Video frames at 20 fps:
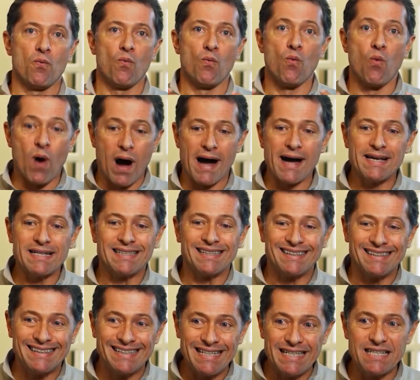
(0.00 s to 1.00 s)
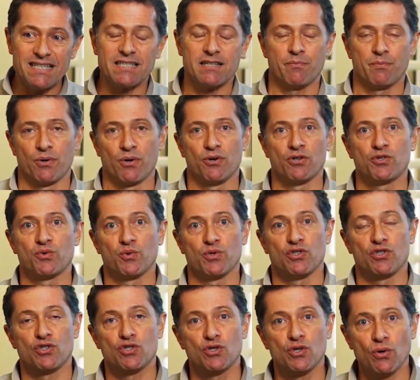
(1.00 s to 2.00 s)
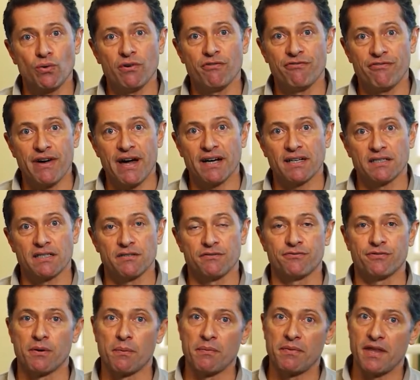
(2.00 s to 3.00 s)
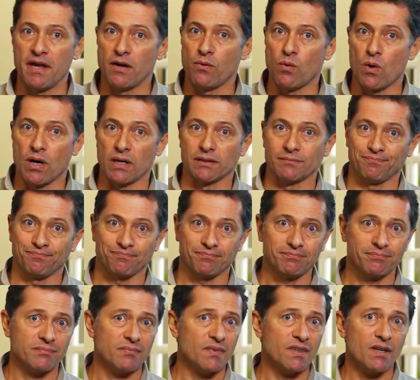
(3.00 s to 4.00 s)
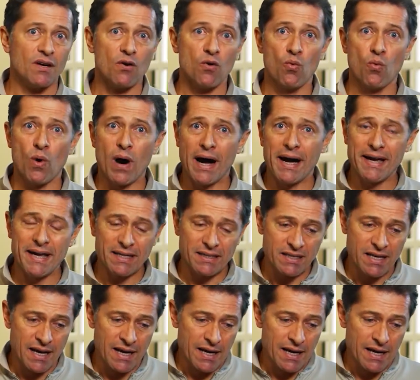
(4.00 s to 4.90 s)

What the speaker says: why this approach was so effective from day one. Why